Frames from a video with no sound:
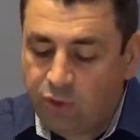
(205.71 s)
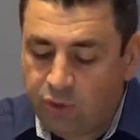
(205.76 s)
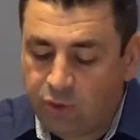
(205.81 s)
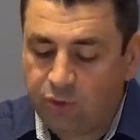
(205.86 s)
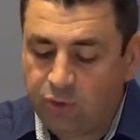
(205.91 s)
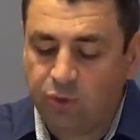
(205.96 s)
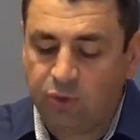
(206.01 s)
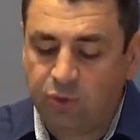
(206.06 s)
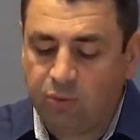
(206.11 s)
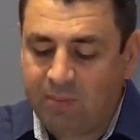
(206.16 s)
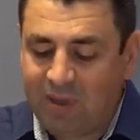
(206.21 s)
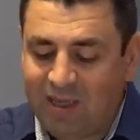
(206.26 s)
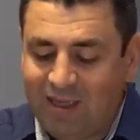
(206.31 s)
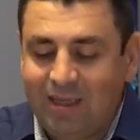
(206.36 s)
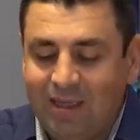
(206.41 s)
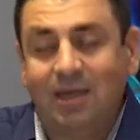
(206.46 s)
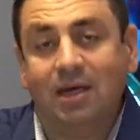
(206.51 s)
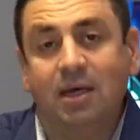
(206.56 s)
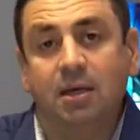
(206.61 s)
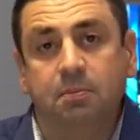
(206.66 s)
who
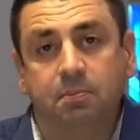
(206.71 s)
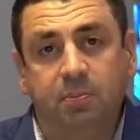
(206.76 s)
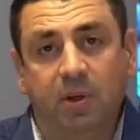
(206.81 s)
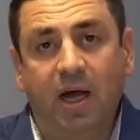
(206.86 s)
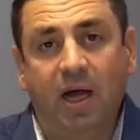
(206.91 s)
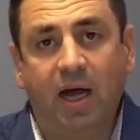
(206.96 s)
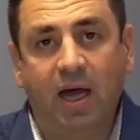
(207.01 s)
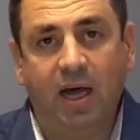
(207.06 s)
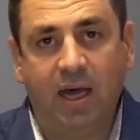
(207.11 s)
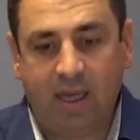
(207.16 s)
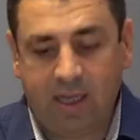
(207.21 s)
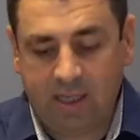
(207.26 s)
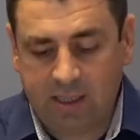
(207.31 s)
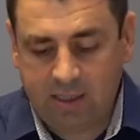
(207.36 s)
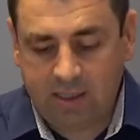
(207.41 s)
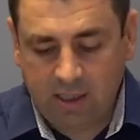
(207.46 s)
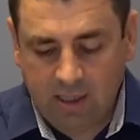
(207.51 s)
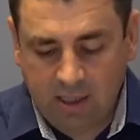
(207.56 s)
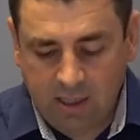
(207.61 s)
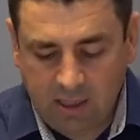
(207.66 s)
may
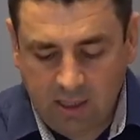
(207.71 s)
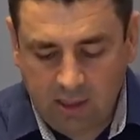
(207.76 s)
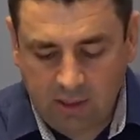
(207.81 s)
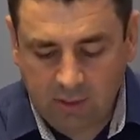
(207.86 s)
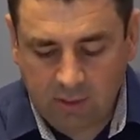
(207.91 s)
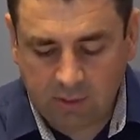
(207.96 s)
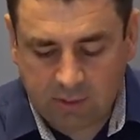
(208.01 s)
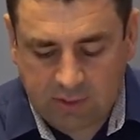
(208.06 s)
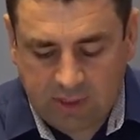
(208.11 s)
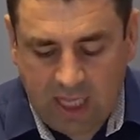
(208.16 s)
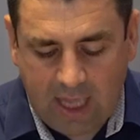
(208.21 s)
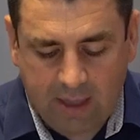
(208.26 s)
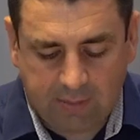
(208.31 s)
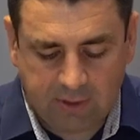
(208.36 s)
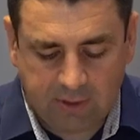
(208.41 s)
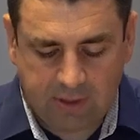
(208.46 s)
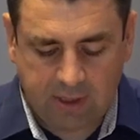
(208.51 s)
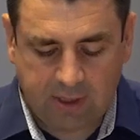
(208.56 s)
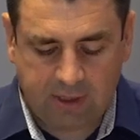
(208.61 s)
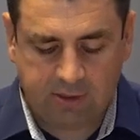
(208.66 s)
abide in your
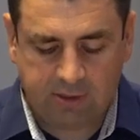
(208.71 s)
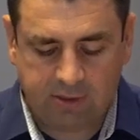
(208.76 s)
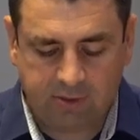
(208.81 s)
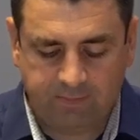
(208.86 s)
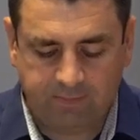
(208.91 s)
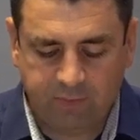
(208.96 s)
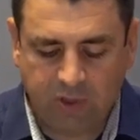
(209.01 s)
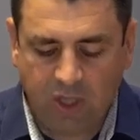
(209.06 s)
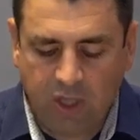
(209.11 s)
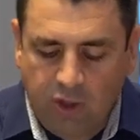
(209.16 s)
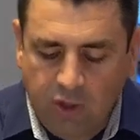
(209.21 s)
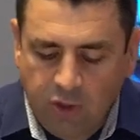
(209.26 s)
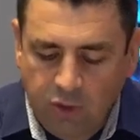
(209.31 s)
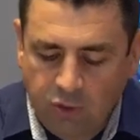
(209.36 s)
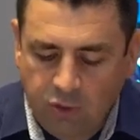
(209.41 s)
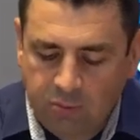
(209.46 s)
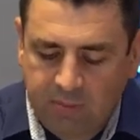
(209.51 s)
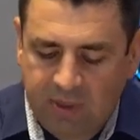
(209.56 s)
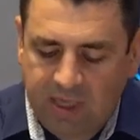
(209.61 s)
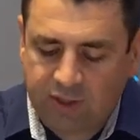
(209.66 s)
tabernacle?
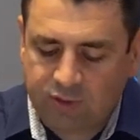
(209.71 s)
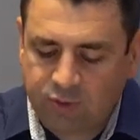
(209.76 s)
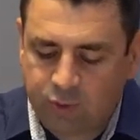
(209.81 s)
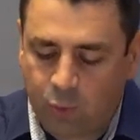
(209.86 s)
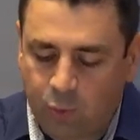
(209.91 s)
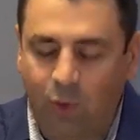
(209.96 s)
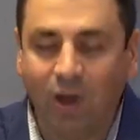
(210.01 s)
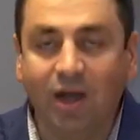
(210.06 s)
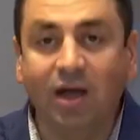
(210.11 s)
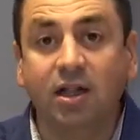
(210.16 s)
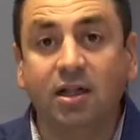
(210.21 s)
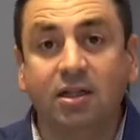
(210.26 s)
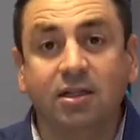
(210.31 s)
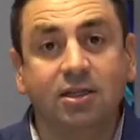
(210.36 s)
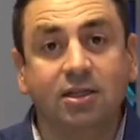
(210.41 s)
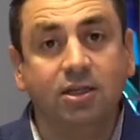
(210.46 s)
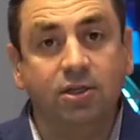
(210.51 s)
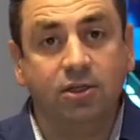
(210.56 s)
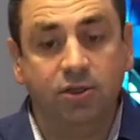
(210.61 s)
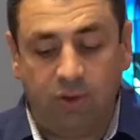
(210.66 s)
Who may
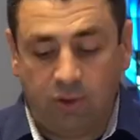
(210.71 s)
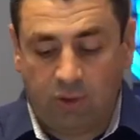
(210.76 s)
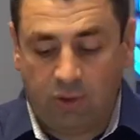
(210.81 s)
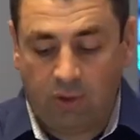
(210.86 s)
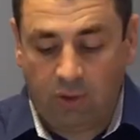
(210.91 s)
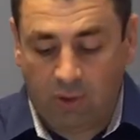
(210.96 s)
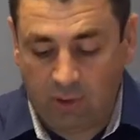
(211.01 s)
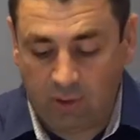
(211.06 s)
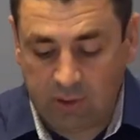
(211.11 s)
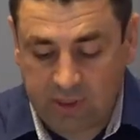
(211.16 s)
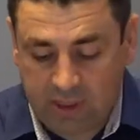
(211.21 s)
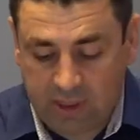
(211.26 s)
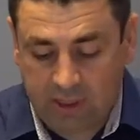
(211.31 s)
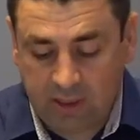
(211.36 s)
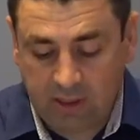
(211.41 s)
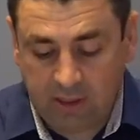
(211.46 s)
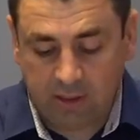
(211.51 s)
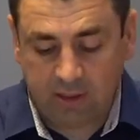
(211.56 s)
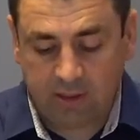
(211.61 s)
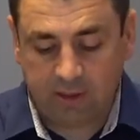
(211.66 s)
dwell in your holy
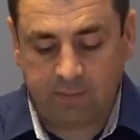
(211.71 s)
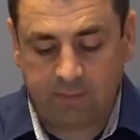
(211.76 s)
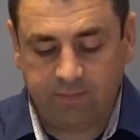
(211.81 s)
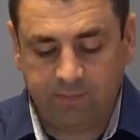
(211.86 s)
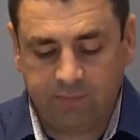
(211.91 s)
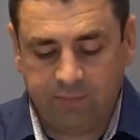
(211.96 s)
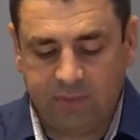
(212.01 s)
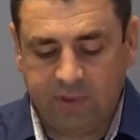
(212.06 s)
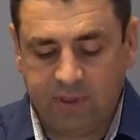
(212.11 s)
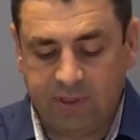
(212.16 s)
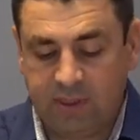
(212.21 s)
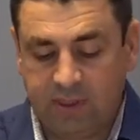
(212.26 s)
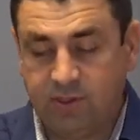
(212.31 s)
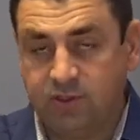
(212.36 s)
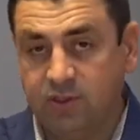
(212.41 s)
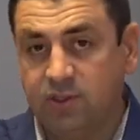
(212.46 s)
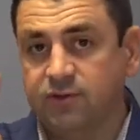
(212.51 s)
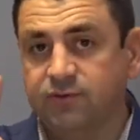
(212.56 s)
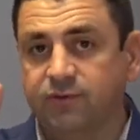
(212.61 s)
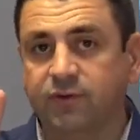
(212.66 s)
hill?
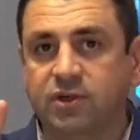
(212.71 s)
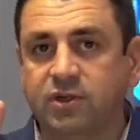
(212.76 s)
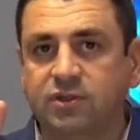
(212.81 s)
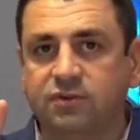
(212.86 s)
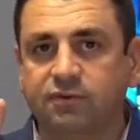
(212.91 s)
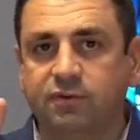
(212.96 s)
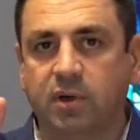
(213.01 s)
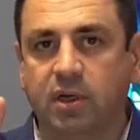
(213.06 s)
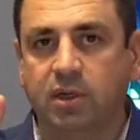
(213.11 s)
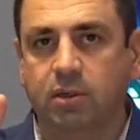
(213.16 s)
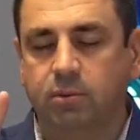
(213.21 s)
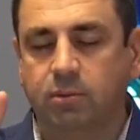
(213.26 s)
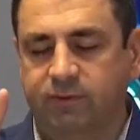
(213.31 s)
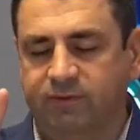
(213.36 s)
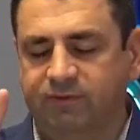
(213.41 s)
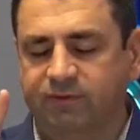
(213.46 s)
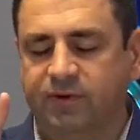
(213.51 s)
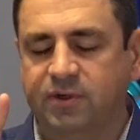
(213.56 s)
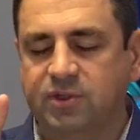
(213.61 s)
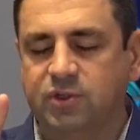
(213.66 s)
This is verse
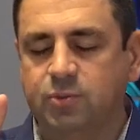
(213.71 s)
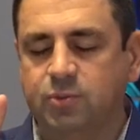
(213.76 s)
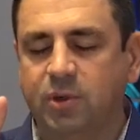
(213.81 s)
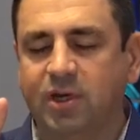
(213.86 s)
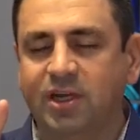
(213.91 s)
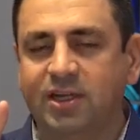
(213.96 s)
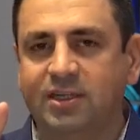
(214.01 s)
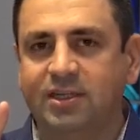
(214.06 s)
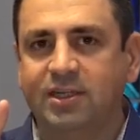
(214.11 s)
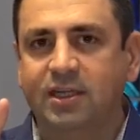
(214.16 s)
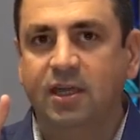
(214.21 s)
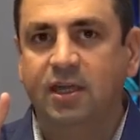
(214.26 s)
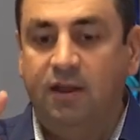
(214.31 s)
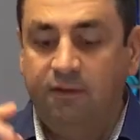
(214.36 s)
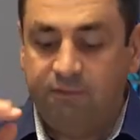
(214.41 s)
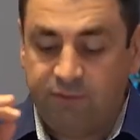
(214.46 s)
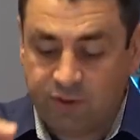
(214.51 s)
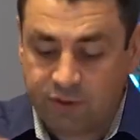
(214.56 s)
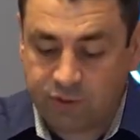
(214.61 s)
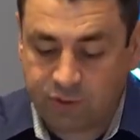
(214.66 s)
1.
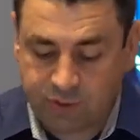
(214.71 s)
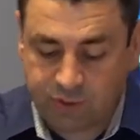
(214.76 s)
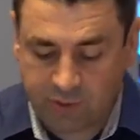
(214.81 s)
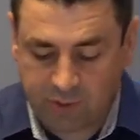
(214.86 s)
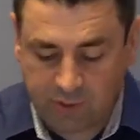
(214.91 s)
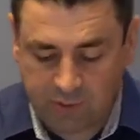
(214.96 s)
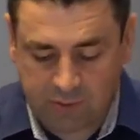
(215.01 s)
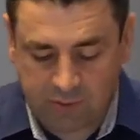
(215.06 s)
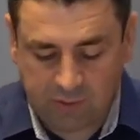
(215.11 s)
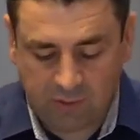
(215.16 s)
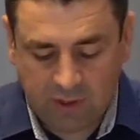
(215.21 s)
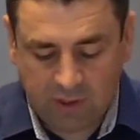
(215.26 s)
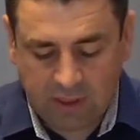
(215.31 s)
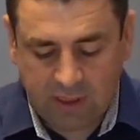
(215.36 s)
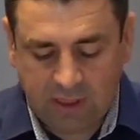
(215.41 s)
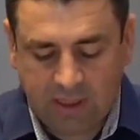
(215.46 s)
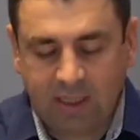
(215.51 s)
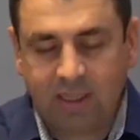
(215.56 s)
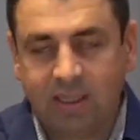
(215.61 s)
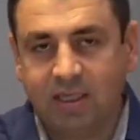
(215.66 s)
Verse 2,
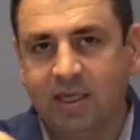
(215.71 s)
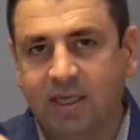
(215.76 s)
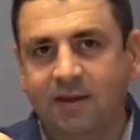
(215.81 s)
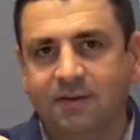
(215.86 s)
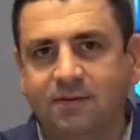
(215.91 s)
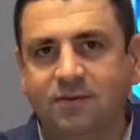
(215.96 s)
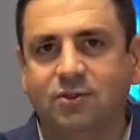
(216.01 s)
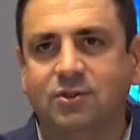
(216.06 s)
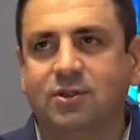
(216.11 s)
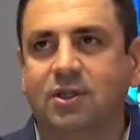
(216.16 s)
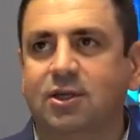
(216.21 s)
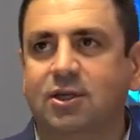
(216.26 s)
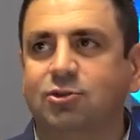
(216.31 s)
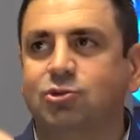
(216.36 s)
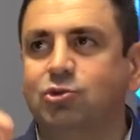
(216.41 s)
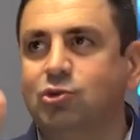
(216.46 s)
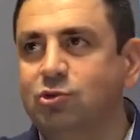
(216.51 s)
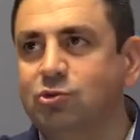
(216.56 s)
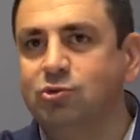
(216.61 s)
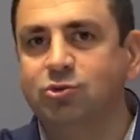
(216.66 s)
he gives the
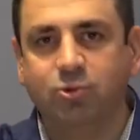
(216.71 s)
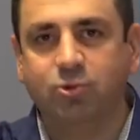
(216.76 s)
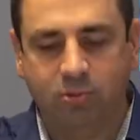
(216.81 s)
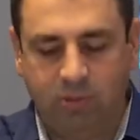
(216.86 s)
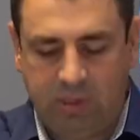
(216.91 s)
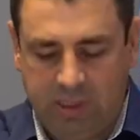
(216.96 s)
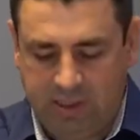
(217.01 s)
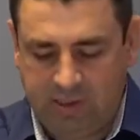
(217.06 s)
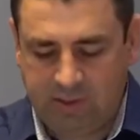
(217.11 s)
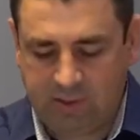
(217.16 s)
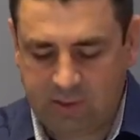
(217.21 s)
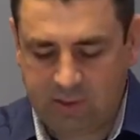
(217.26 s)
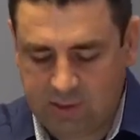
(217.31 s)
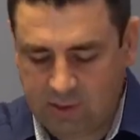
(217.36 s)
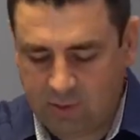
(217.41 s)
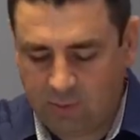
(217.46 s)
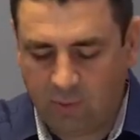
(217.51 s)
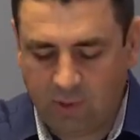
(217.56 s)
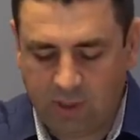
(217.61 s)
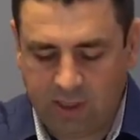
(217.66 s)
to-do list.
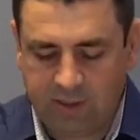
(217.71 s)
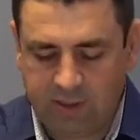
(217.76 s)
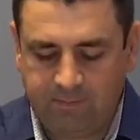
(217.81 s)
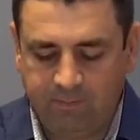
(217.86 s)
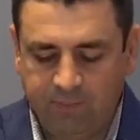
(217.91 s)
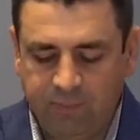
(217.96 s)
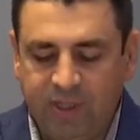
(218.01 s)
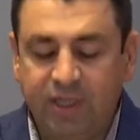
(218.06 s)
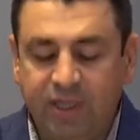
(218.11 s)
1,